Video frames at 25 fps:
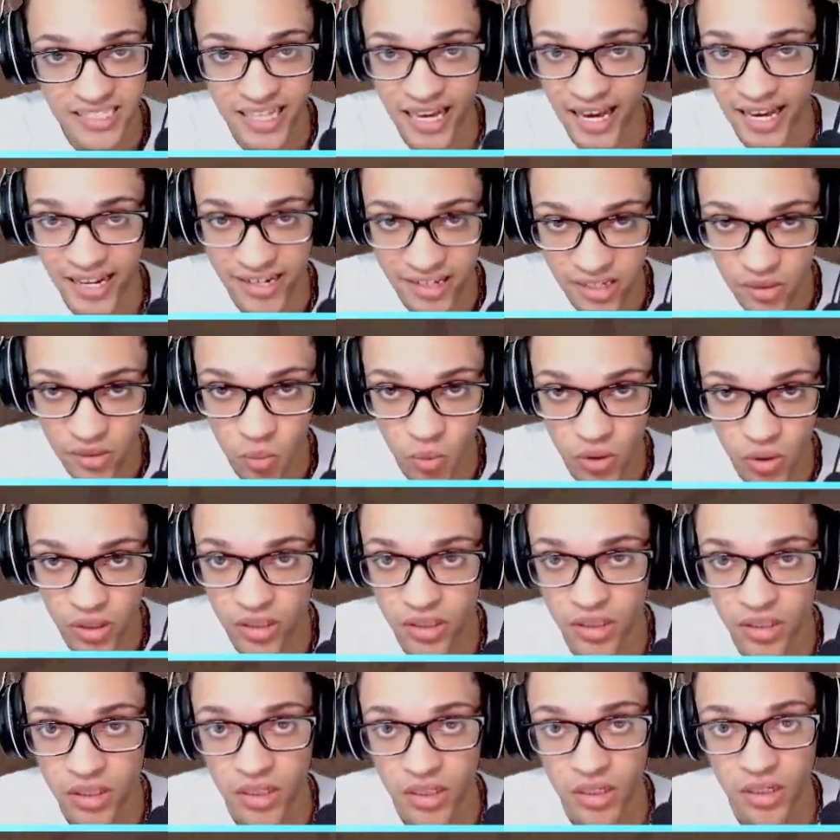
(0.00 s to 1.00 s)

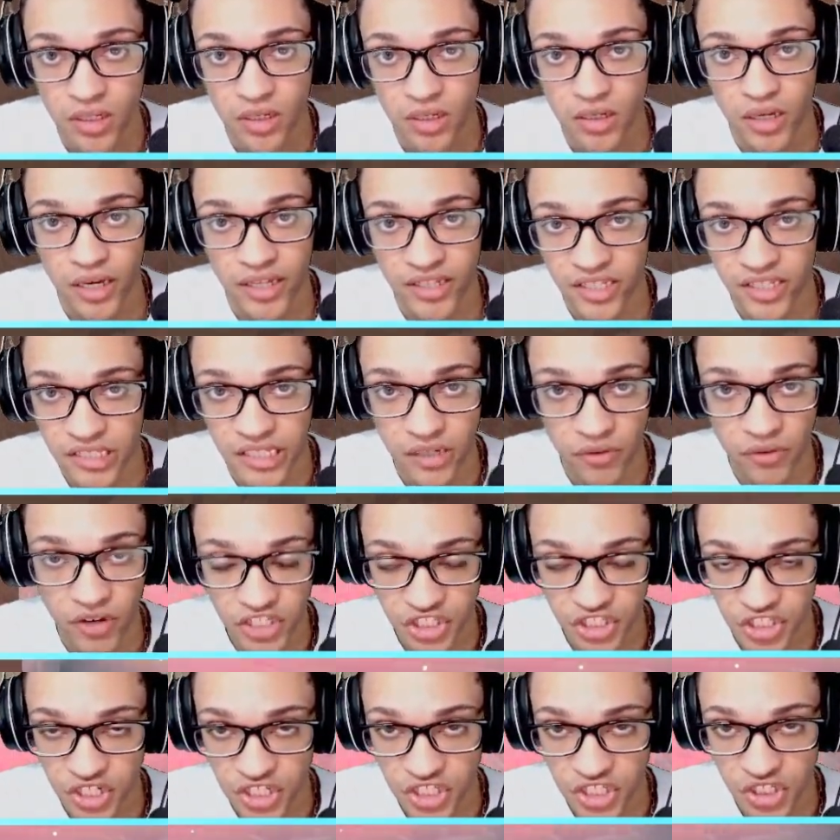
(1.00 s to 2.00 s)
anyone in the
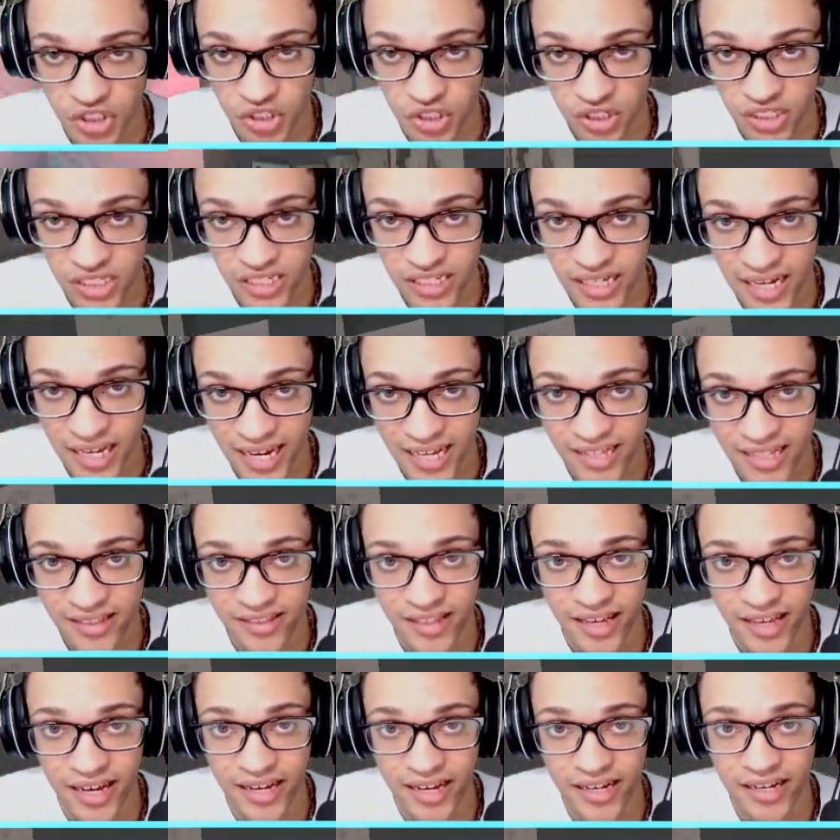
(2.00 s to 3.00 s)
direction it's looking at,
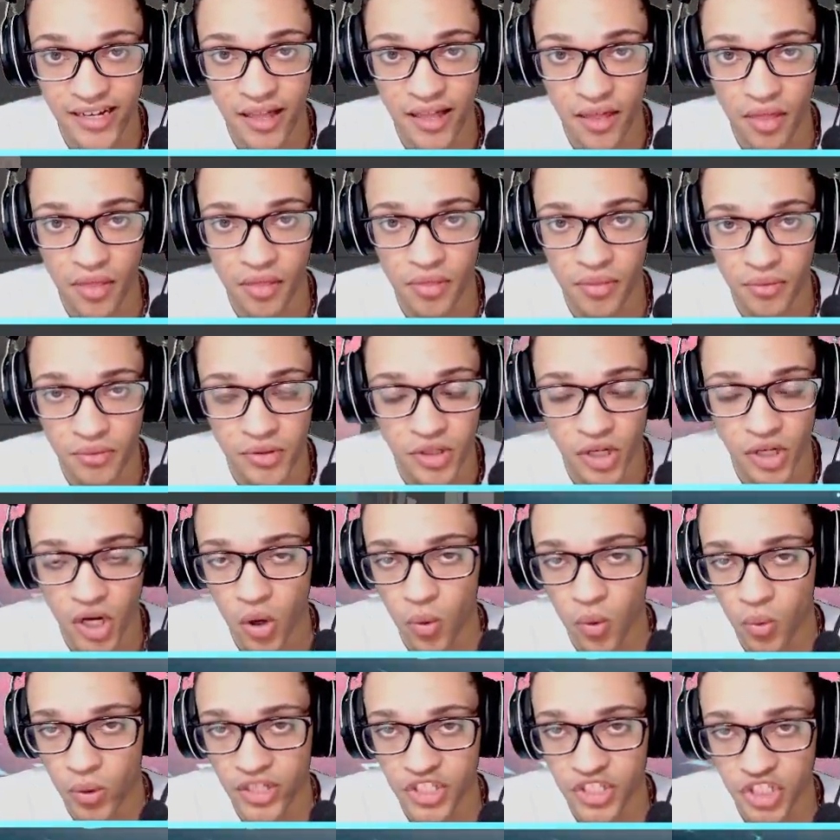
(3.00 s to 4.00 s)
then
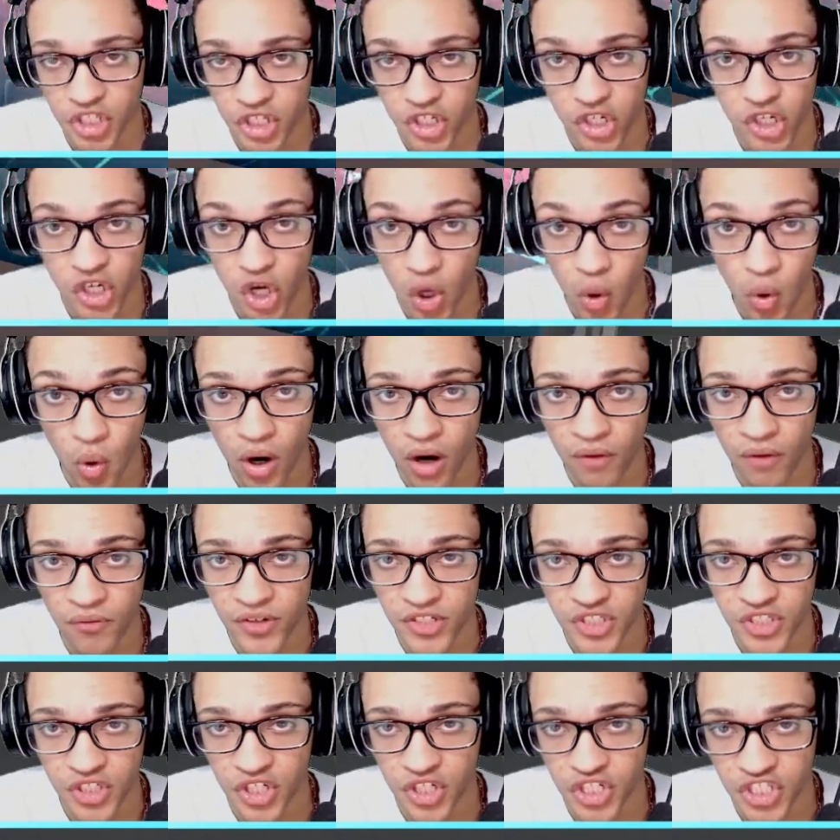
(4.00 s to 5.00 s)
it's gonna go off and
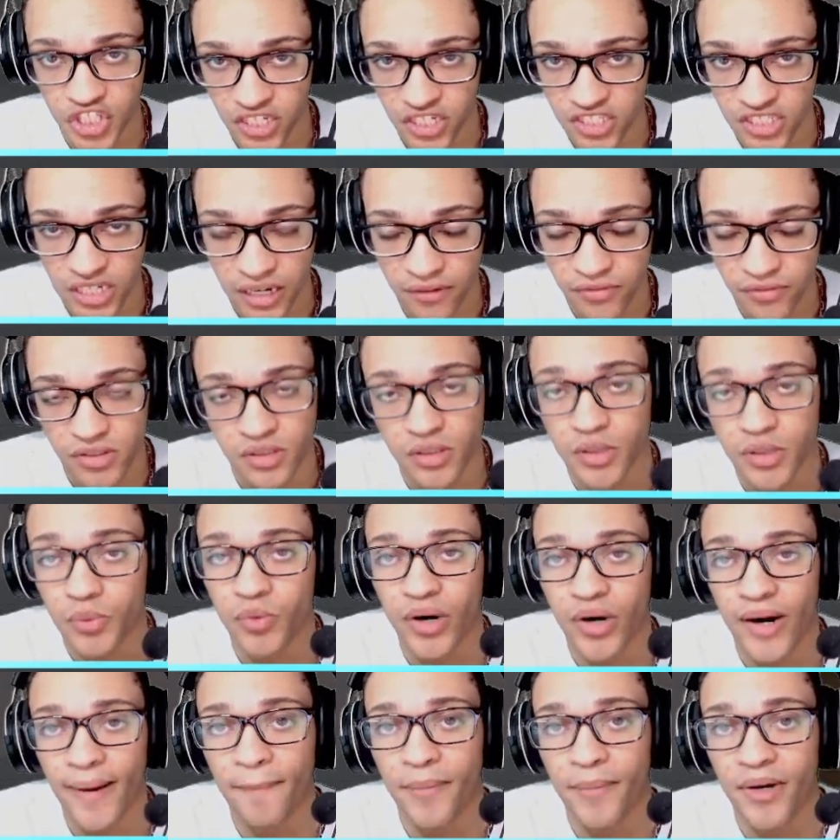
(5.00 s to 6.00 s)
it's gonna chase after them,
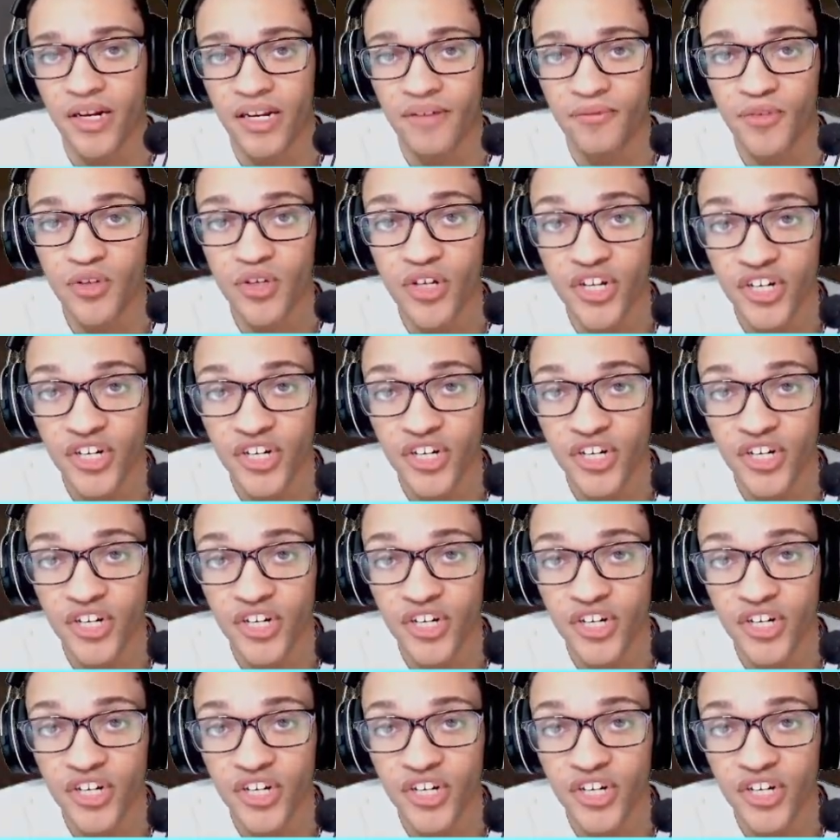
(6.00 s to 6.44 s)
right? But if you hear